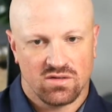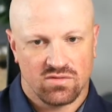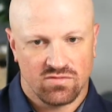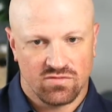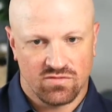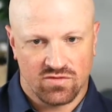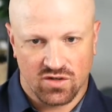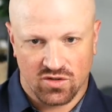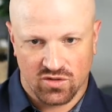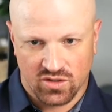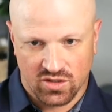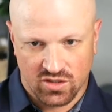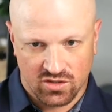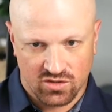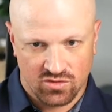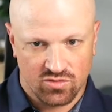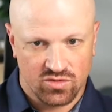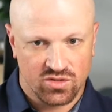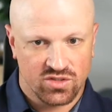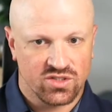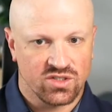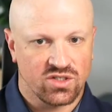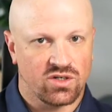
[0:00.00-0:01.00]
very good
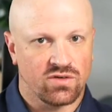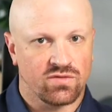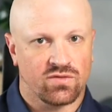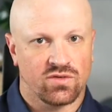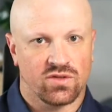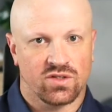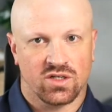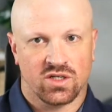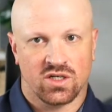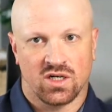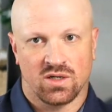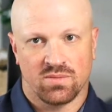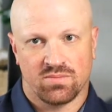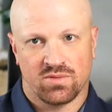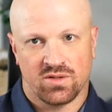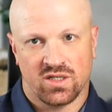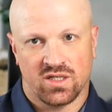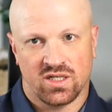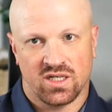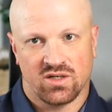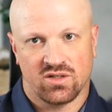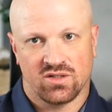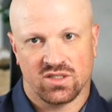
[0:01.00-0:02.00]
result for the company.
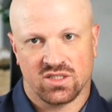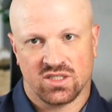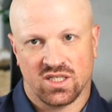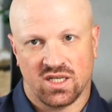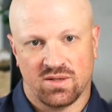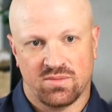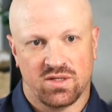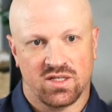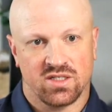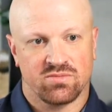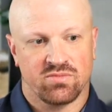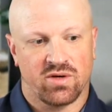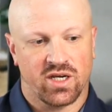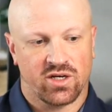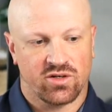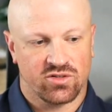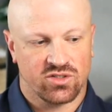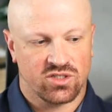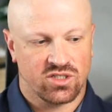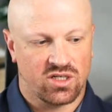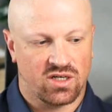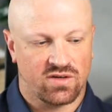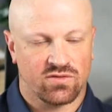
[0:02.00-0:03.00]
Now, on the same day as
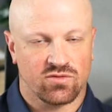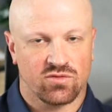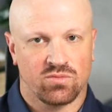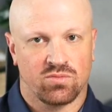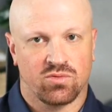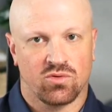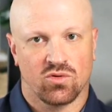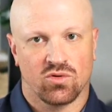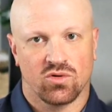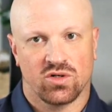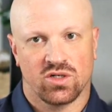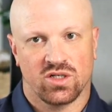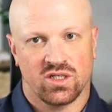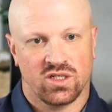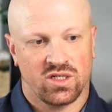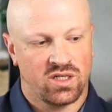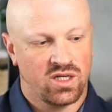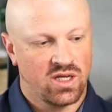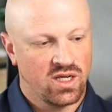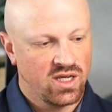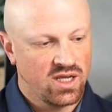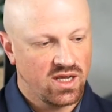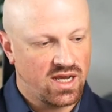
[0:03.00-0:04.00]
Microsoft reported,
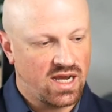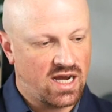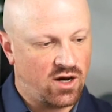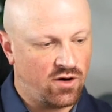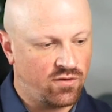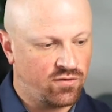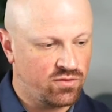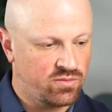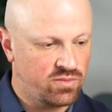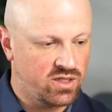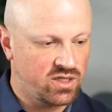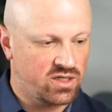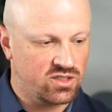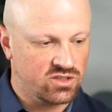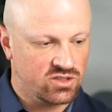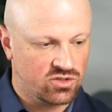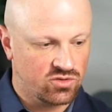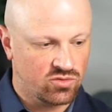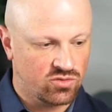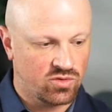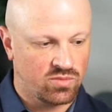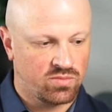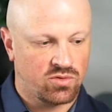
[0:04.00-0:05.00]
Alphabet also
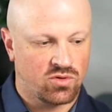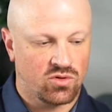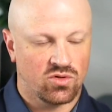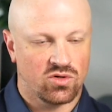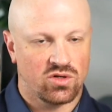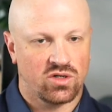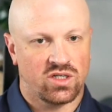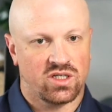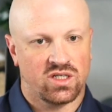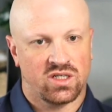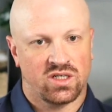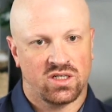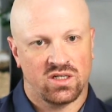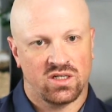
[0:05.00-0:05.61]
reported.